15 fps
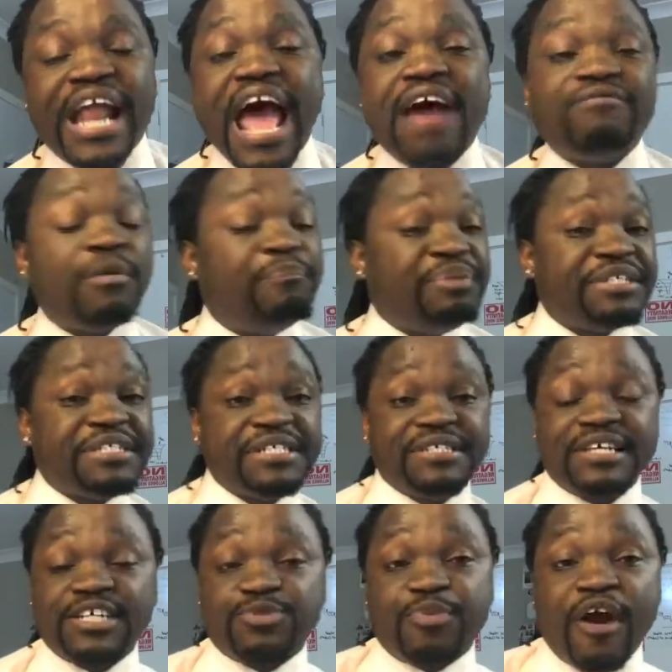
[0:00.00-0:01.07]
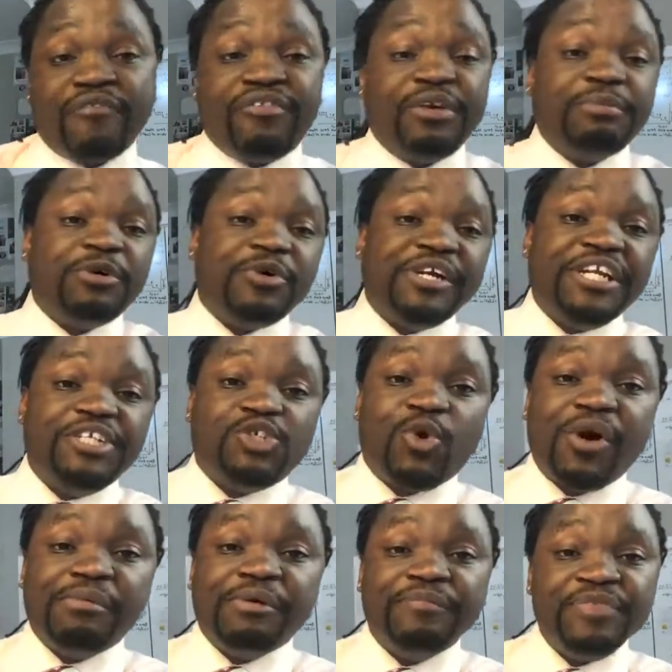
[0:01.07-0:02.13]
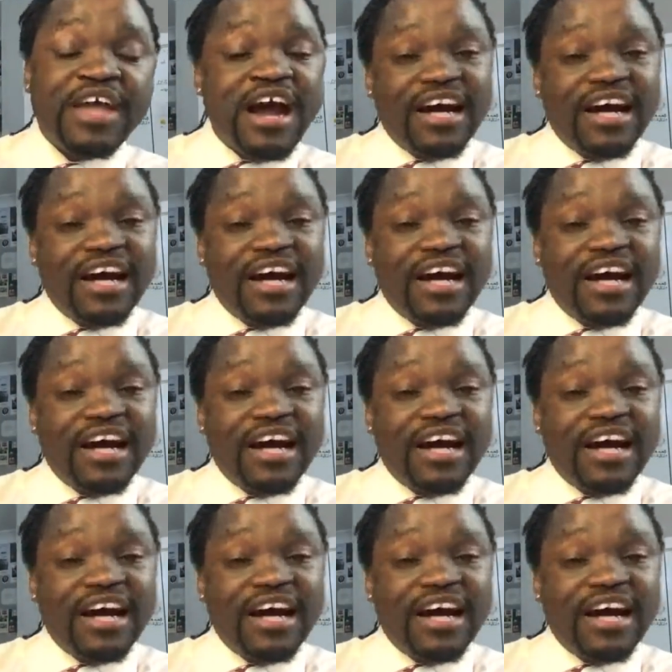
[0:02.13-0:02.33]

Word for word: have a business that's profitable and enjoyable.